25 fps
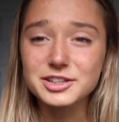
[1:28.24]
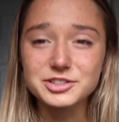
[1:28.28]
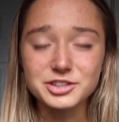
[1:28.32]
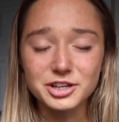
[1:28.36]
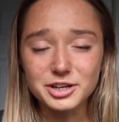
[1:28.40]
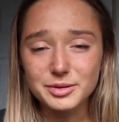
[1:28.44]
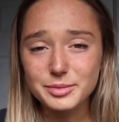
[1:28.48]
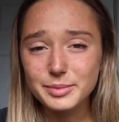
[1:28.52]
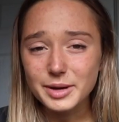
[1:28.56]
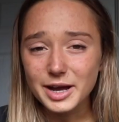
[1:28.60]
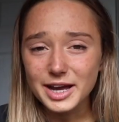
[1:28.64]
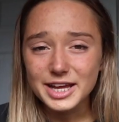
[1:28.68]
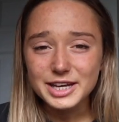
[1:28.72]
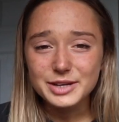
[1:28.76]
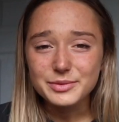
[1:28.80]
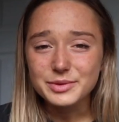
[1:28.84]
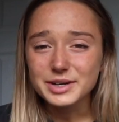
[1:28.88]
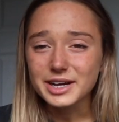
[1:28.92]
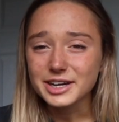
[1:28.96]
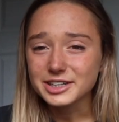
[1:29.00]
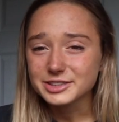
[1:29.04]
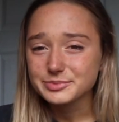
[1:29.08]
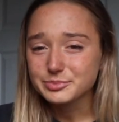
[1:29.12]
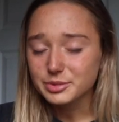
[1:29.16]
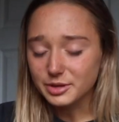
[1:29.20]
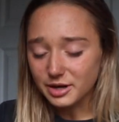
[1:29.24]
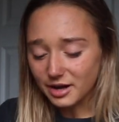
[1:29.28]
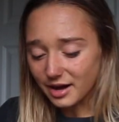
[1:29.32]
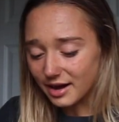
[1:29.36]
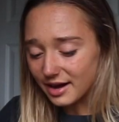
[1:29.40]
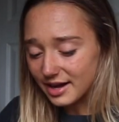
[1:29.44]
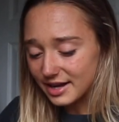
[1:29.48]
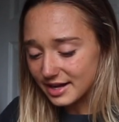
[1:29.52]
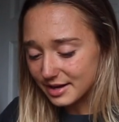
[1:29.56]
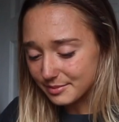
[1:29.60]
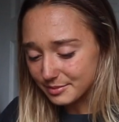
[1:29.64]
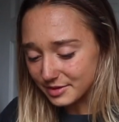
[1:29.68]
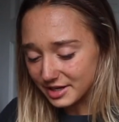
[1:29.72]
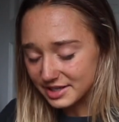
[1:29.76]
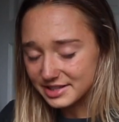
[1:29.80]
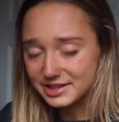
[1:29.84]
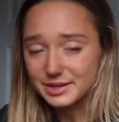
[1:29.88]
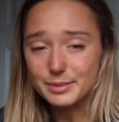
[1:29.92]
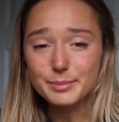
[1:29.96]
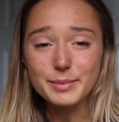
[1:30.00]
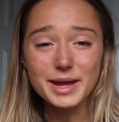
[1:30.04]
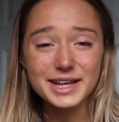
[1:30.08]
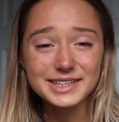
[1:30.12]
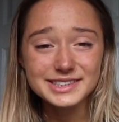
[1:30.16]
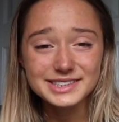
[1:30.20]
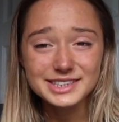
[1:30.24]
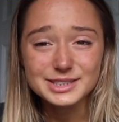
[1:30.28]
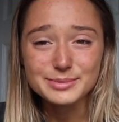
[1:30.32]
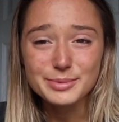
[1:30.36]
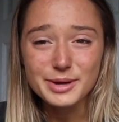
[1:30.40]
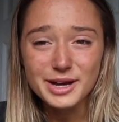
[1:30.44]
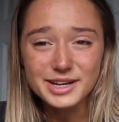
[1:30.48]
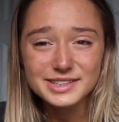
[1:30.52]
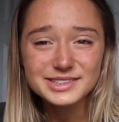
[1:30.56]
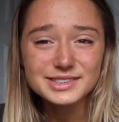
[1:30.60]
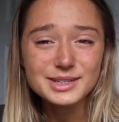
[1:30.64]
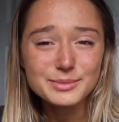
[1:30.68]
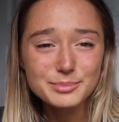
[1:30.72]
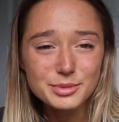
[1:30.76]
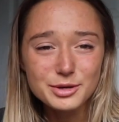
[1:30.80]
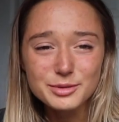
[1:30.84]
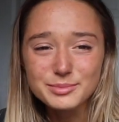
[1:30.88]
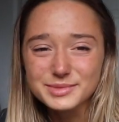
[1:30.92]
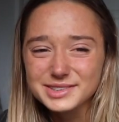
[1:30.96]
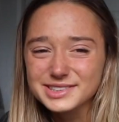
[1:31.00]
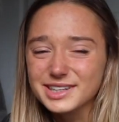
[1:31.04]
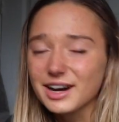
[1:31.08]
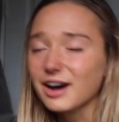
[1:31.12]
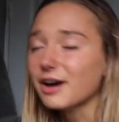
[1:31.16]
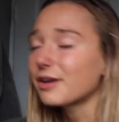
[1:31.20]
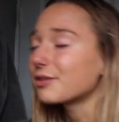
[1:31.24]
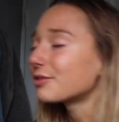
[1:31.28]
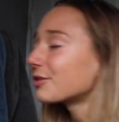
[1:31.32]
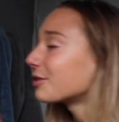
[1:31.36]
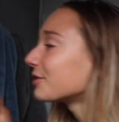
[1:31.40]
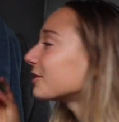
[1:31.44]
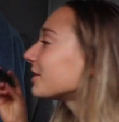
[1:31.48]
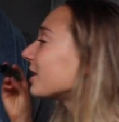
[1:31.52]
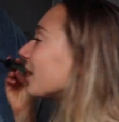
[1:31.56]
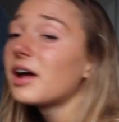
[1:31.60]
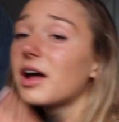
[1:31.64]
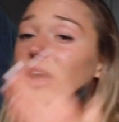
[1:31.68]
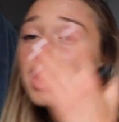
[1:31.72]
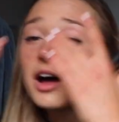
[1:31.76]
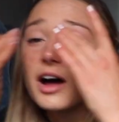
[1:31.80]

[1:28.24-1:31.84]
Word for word: Don't know about anyone else, but I am like the messiest person at putting mascara on.